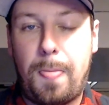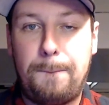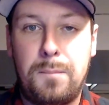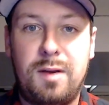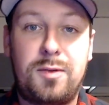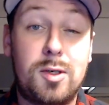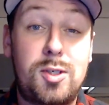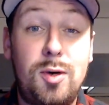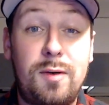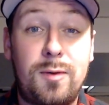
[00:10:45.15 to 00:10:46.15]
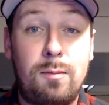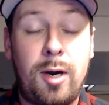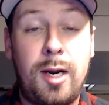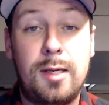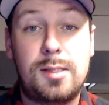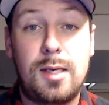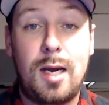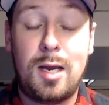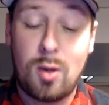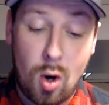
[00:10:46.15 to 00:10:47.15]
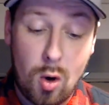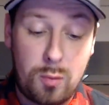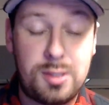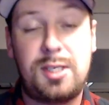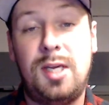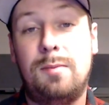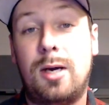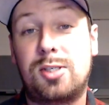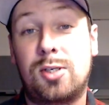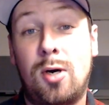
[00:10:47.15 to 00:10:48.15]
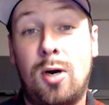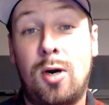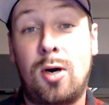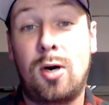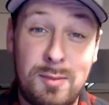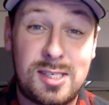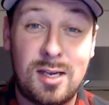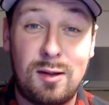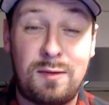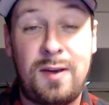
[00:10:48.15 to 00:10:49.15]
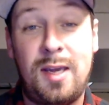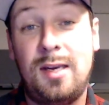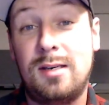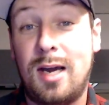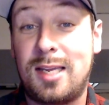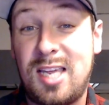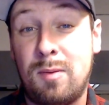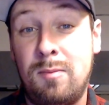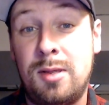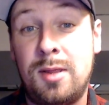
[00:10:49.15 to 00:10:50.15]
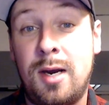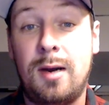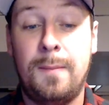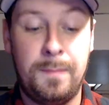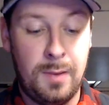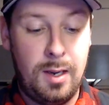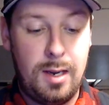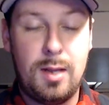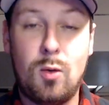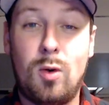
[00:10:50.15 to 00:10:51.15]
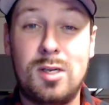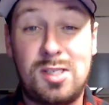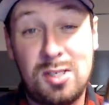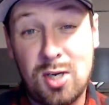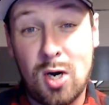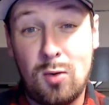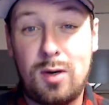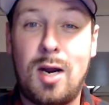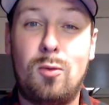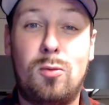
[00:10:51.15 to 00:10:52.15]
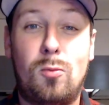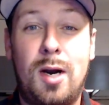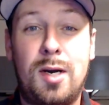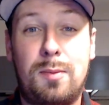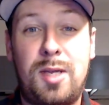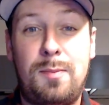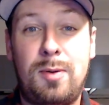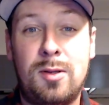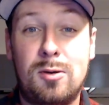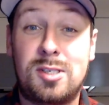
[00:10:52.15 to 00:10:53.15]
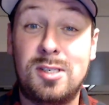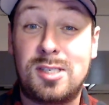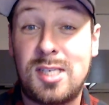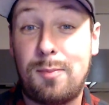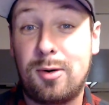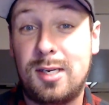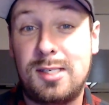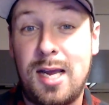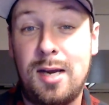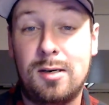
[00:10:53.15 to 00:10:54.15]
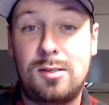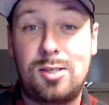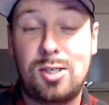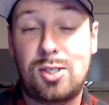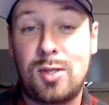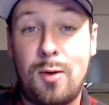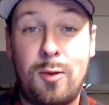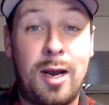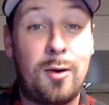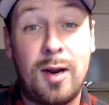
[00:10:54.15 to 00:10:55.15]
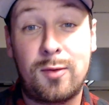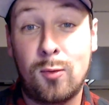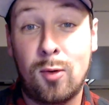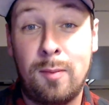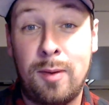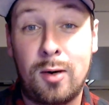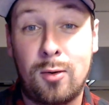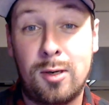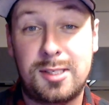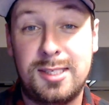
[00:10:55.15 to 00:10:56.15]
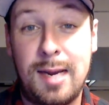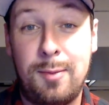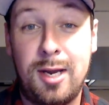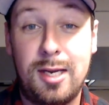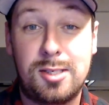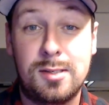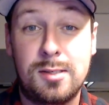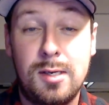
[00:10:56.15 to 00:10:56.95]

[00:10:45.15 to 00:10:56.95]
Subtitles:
But if they're two different brands, I always keep my cigars that come in cellophane, I keep them in there. And the ones that don't, I will wind up keeping those in a separate container, just so that way I don't have to worry about cross-contamination.